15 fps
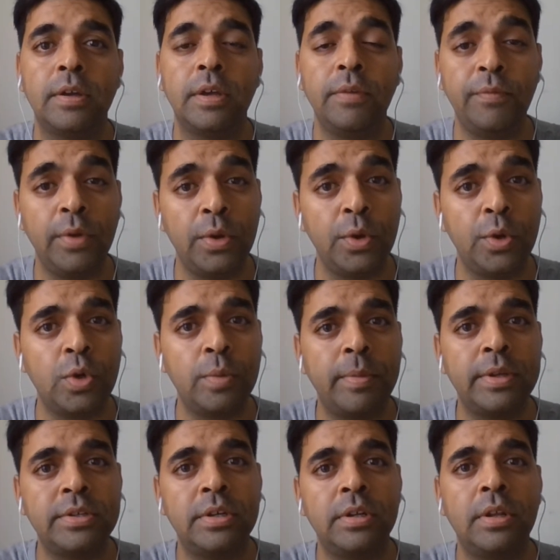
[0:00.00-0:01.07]
If you're new to my
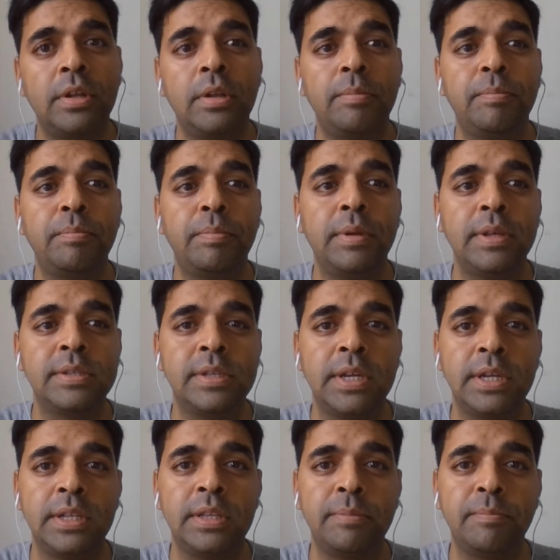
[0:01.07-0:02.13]
channel, please
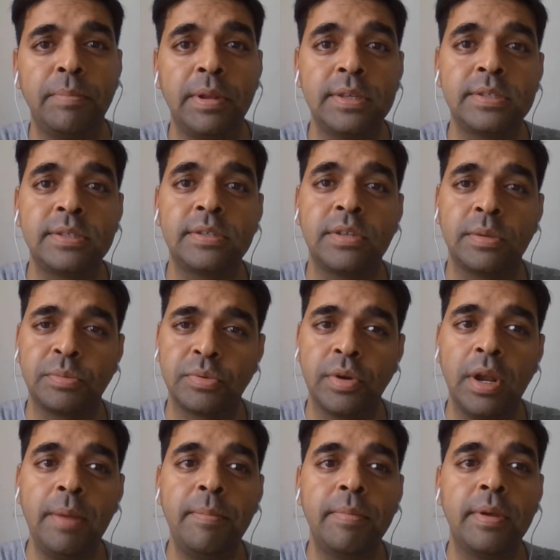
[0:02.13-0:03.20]

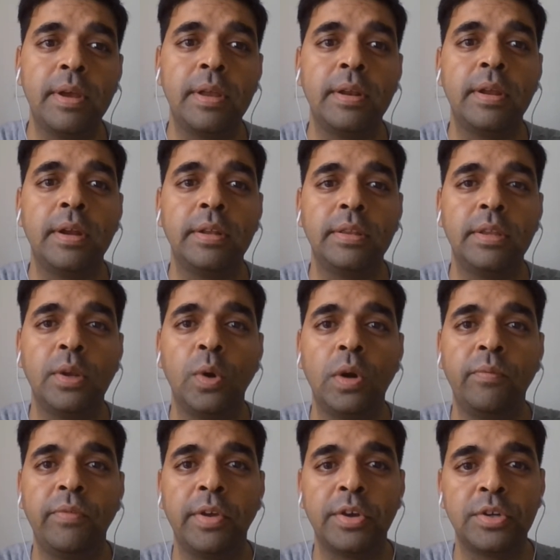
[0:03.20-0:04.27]
subscribe and hit the
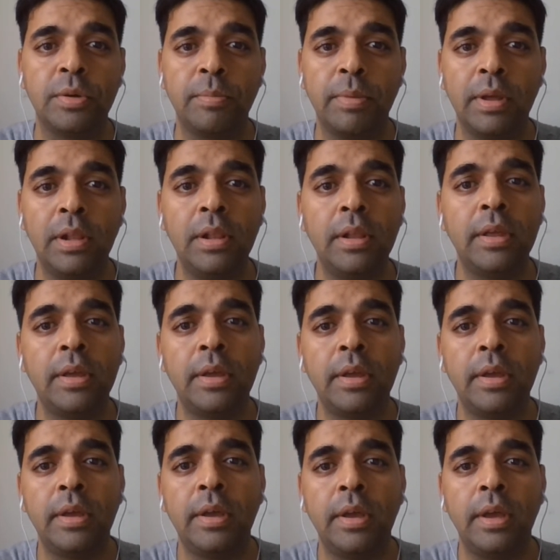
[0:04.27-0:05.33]
notification bell
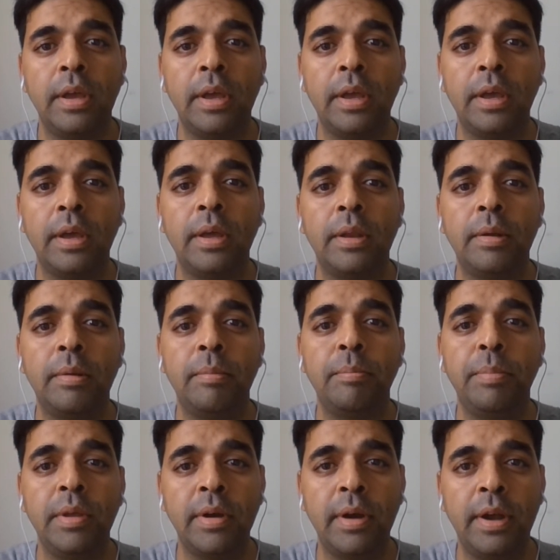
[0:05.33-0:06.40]
and
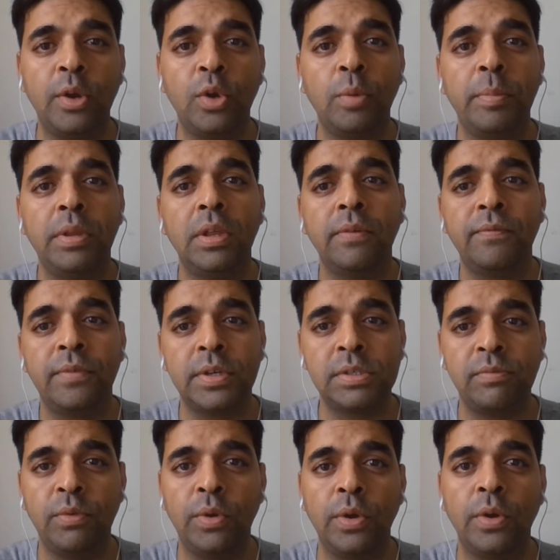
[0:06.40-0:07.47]
be ready to be the
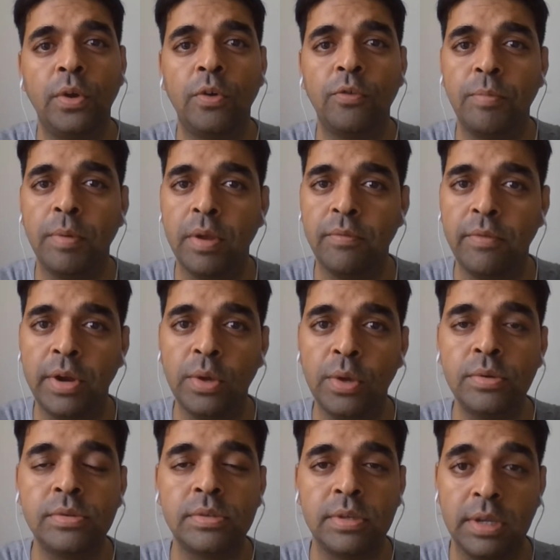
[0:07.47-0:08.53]
first viewer of my
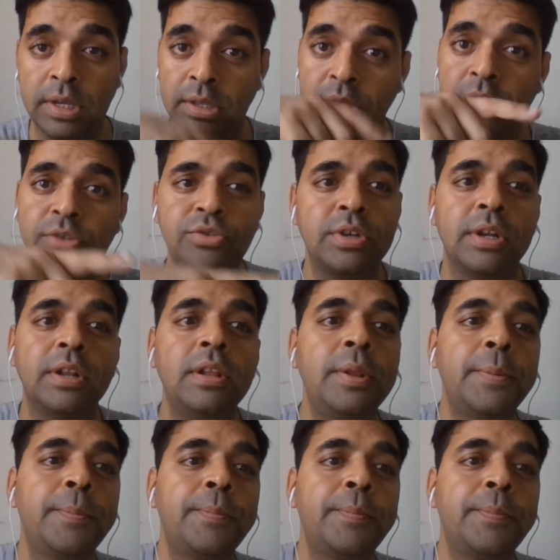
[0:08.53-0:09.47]
videos in this channel.